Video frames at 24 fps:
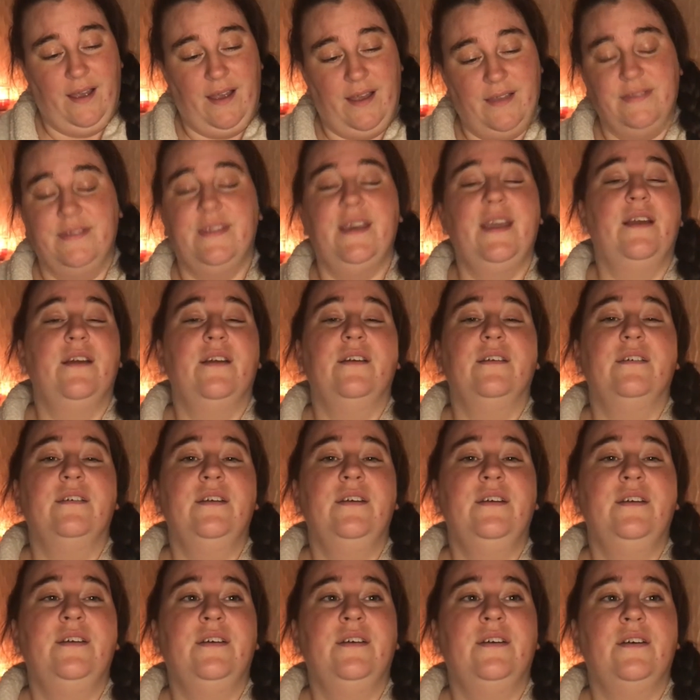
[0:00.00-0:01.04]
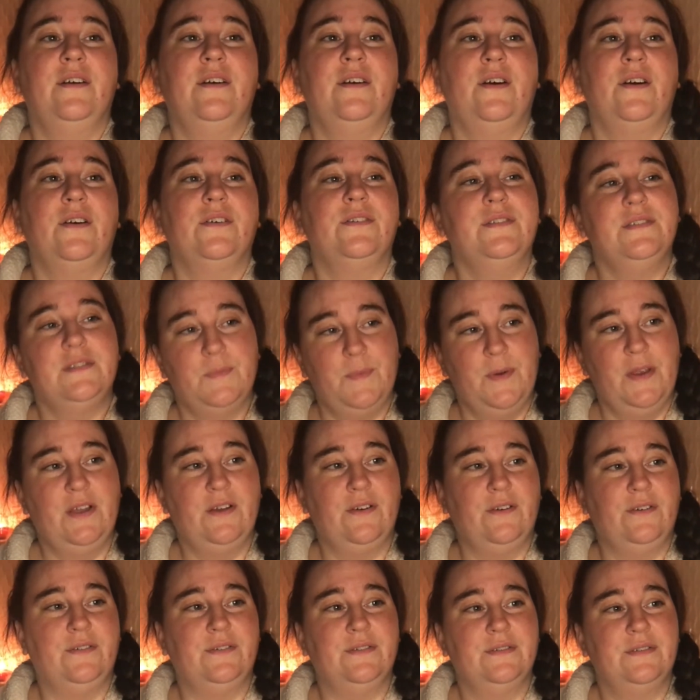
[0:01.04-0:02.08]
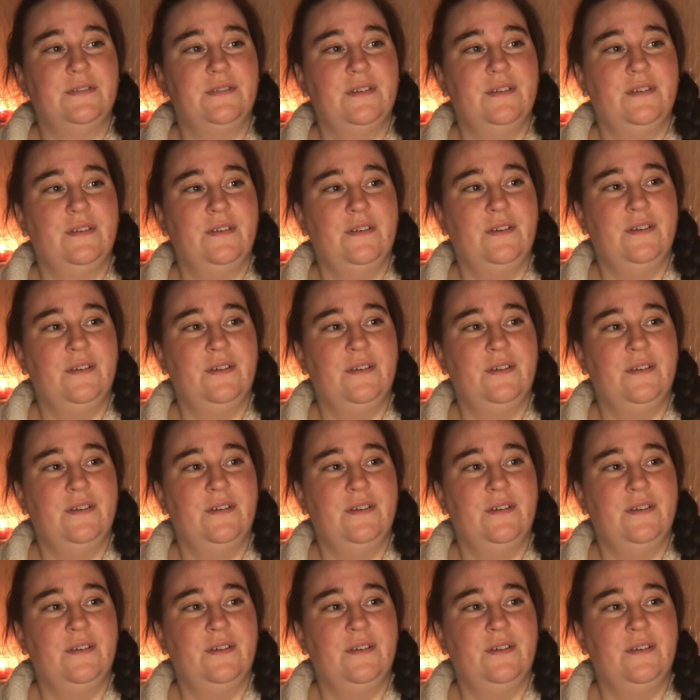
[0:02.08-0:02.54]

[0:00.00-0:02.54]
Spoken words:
and there are the sprinkles